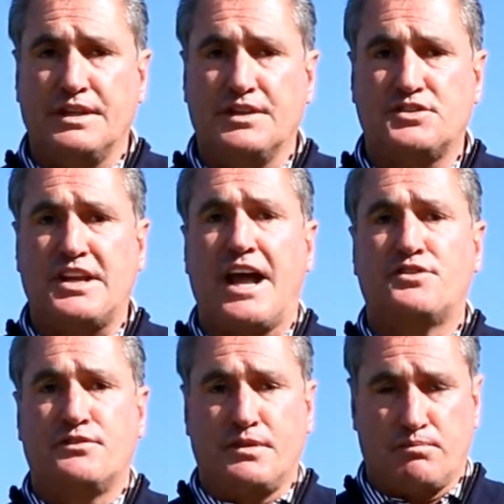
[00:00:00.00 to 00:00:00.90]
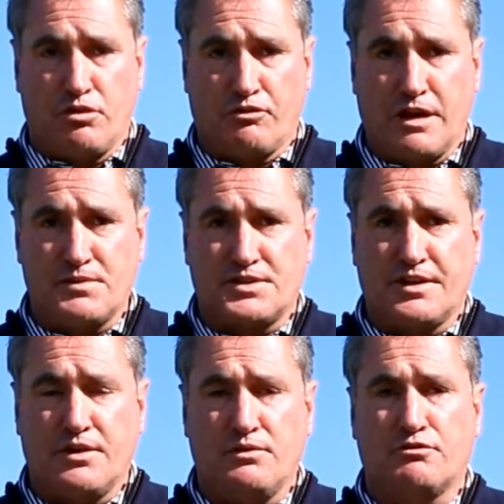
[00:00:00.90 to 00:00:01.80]
The stature of the program has
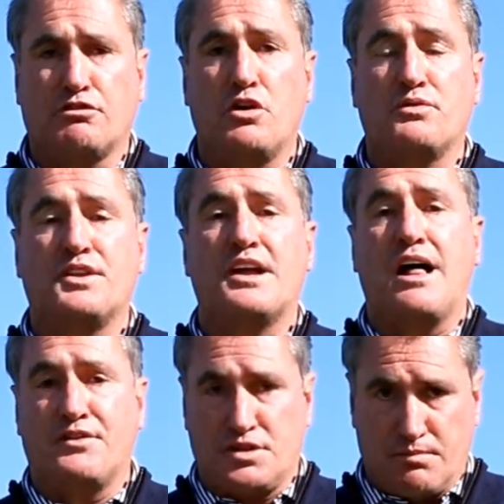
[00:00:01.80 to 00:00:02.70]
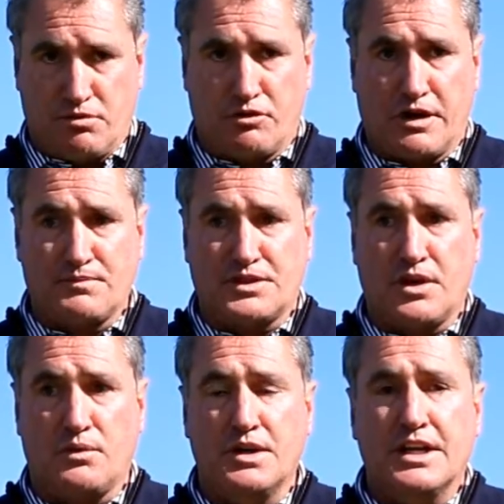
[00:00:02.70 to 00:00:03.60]
grown, the knowledge of the program has grown.